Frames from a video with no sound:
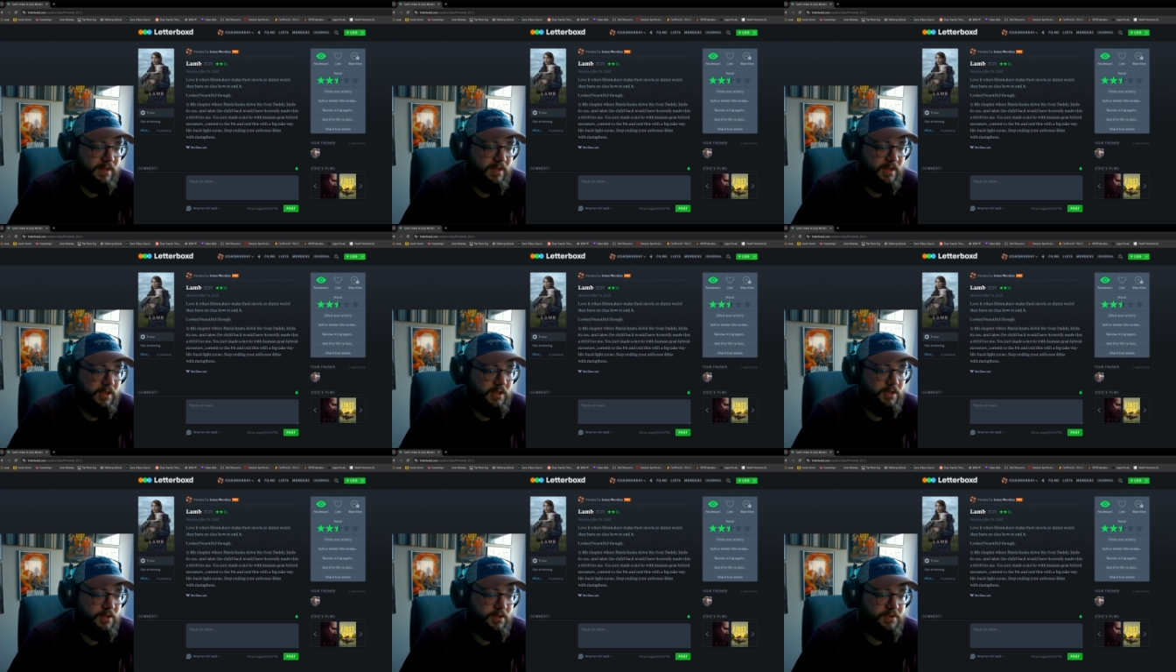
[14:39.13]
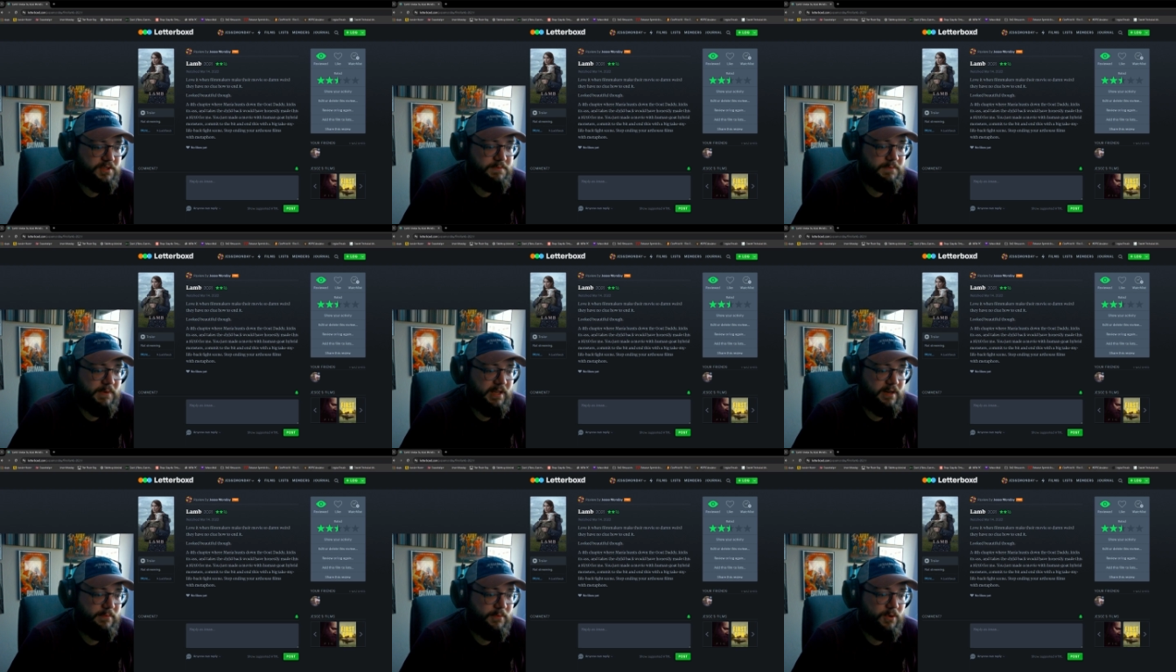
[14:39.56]
You just
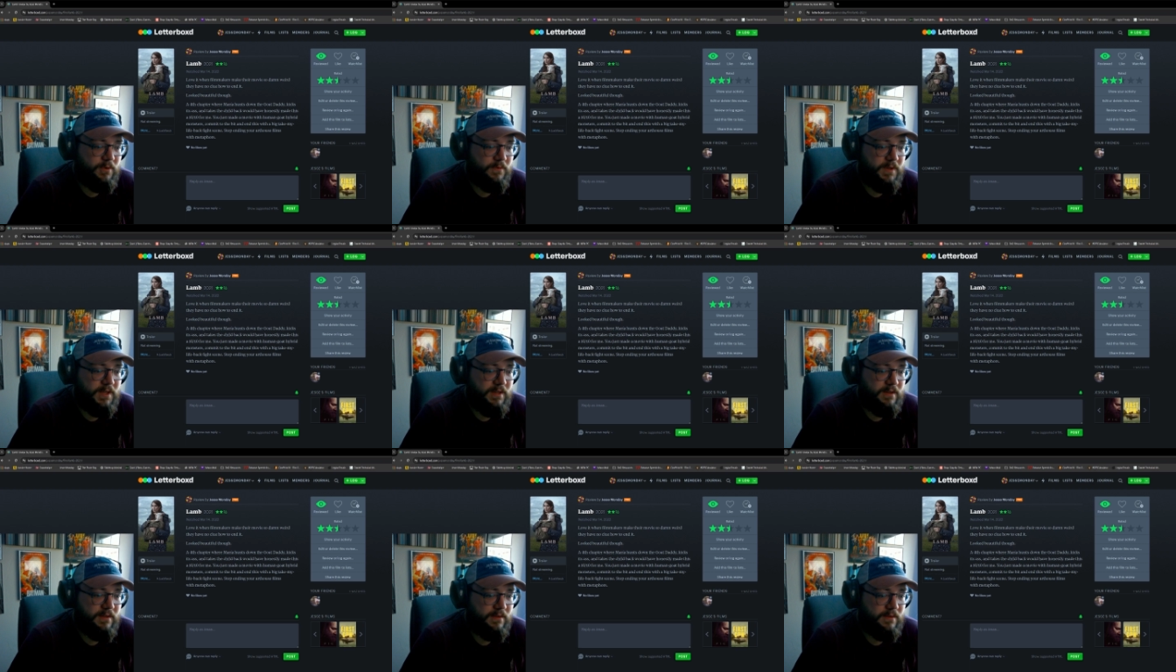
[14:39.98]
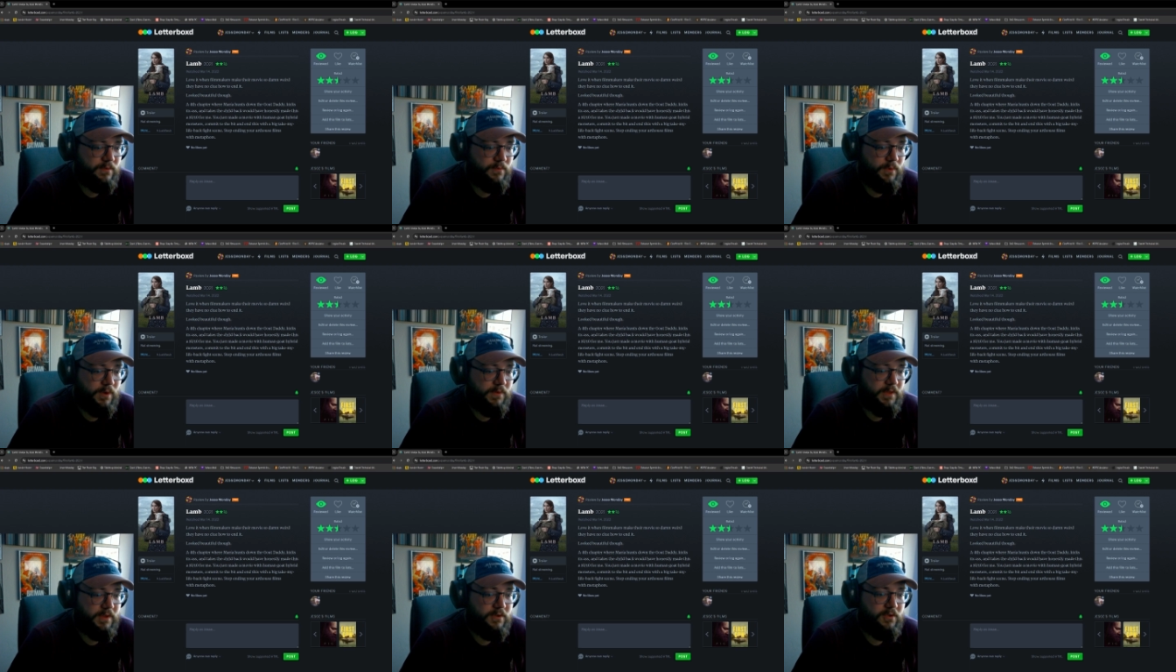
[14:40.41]
made a movie
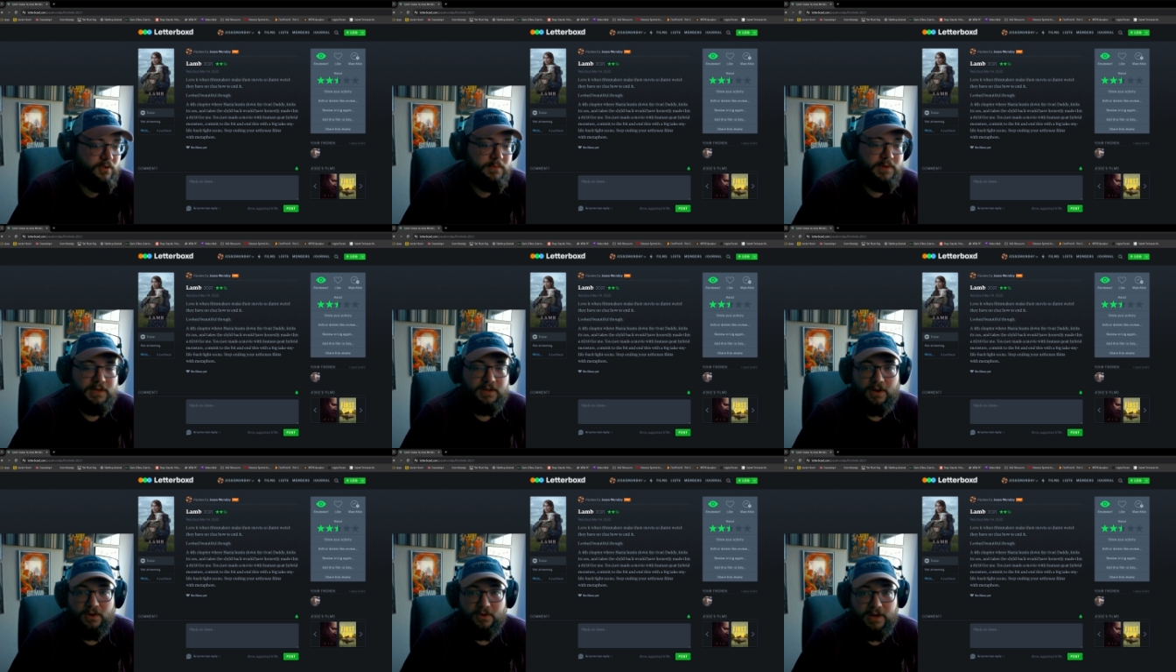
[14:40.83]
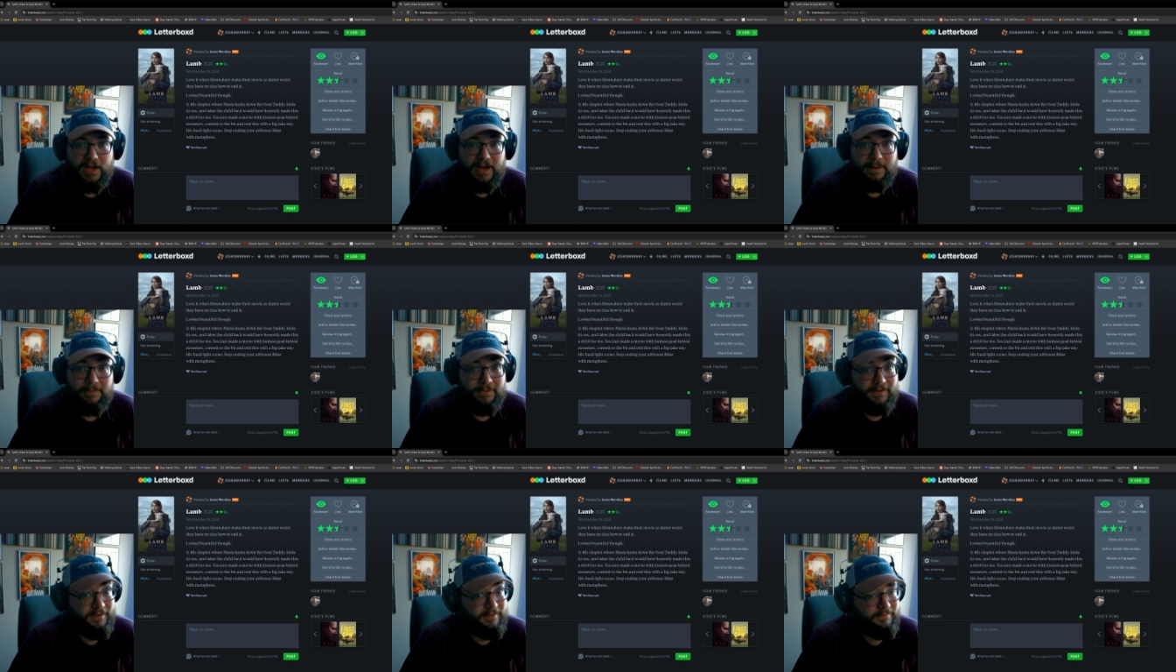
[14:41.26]
with a human goat
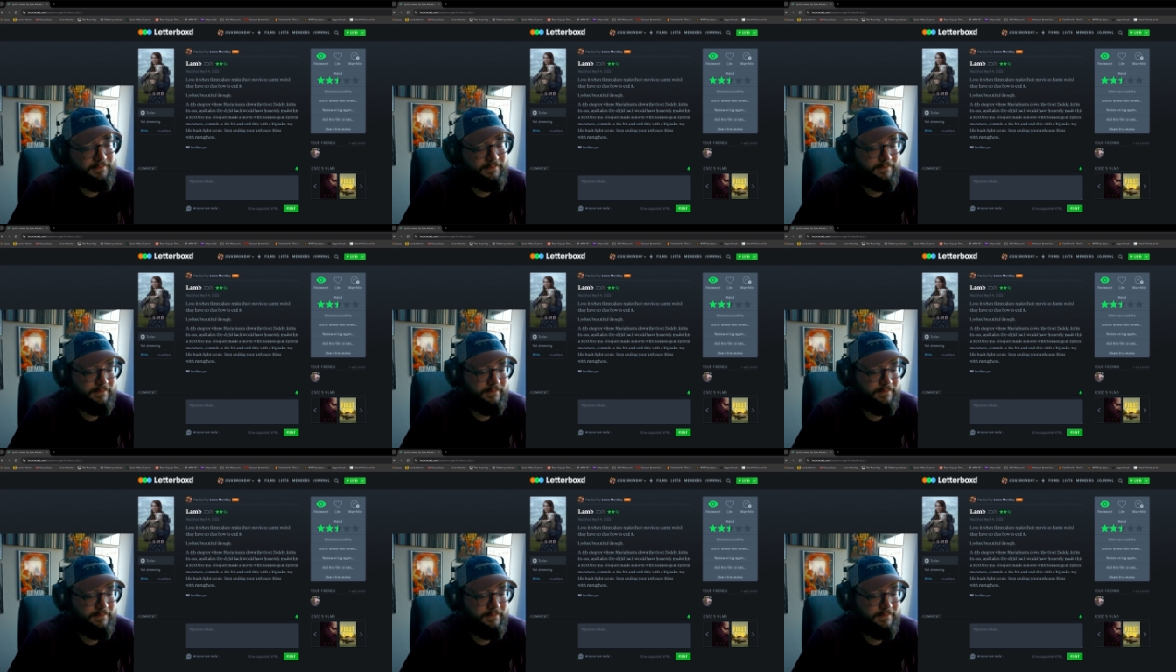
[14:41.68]
hybrid.